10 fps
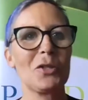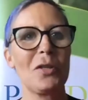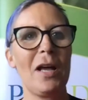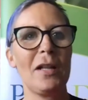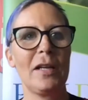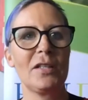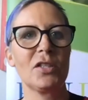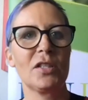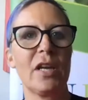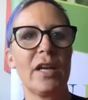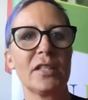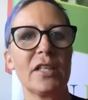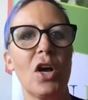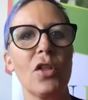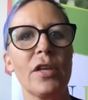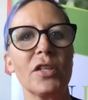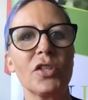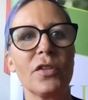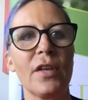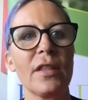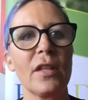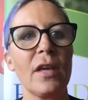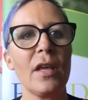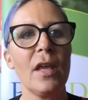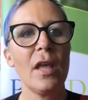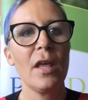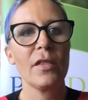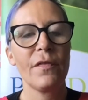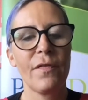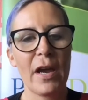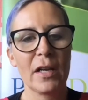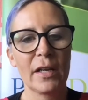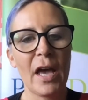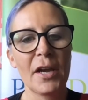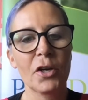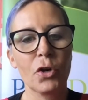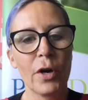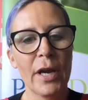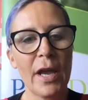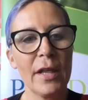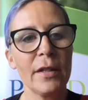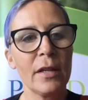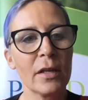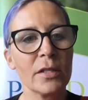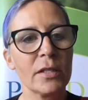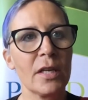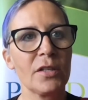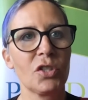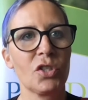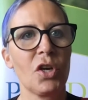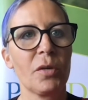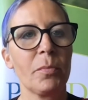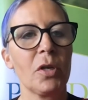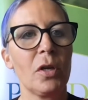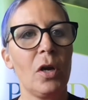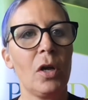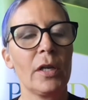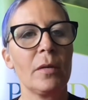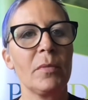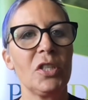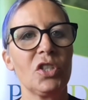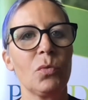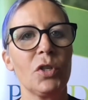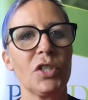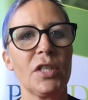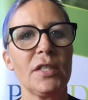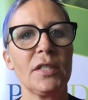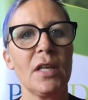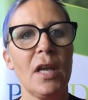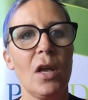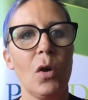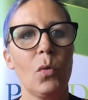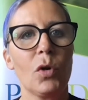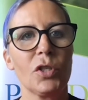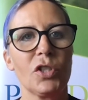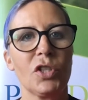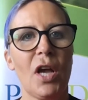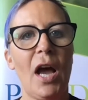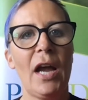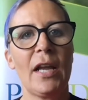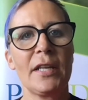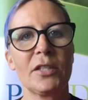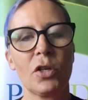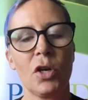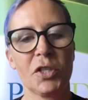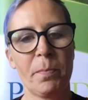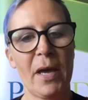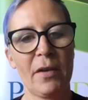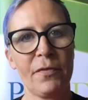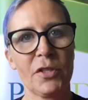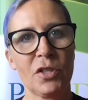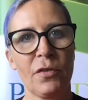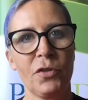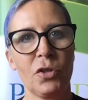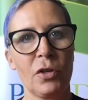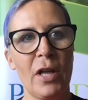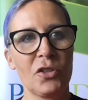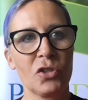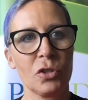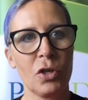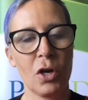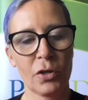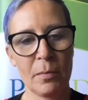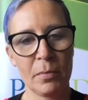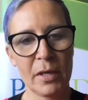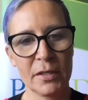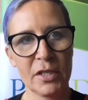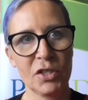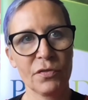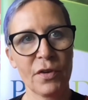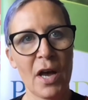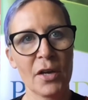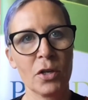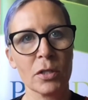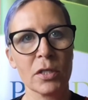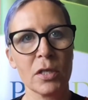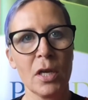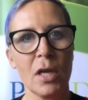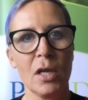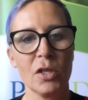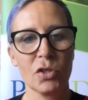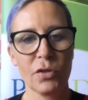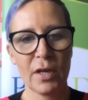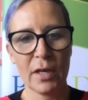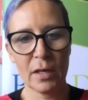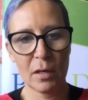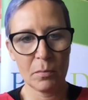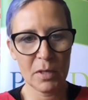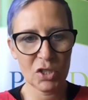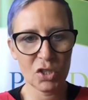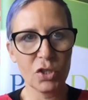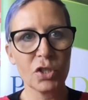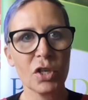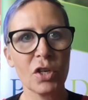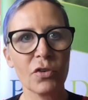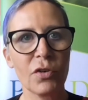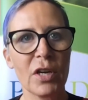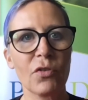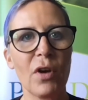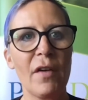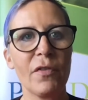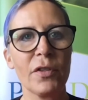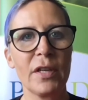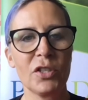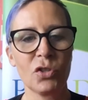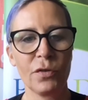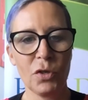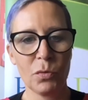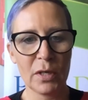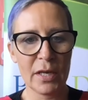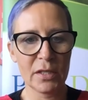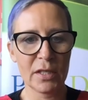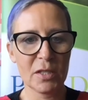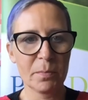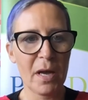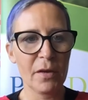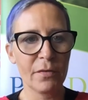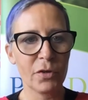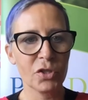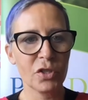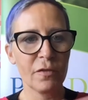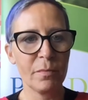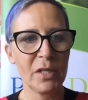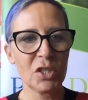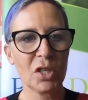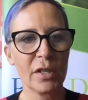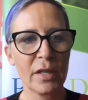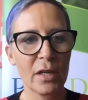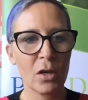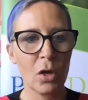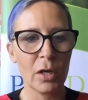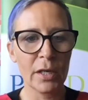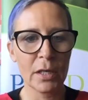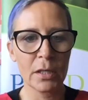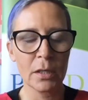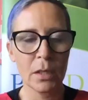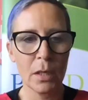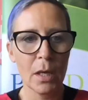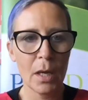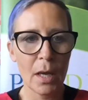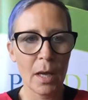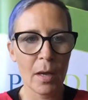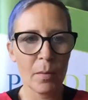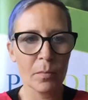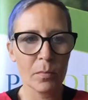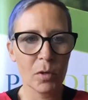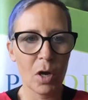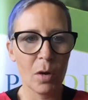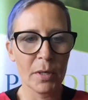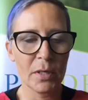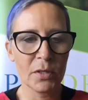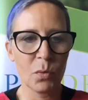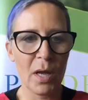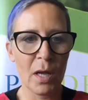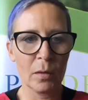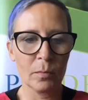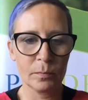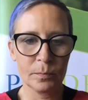So that leads us nicely on then to, I think, the final category in the consensus document, Holly and Michel, which highlights the cost benefits of unilateral cochlear implantation for adults. So I think, Michel, you've done a great graph on this. So if you would like to expand, first off, Michel, and then Holly can comment as well.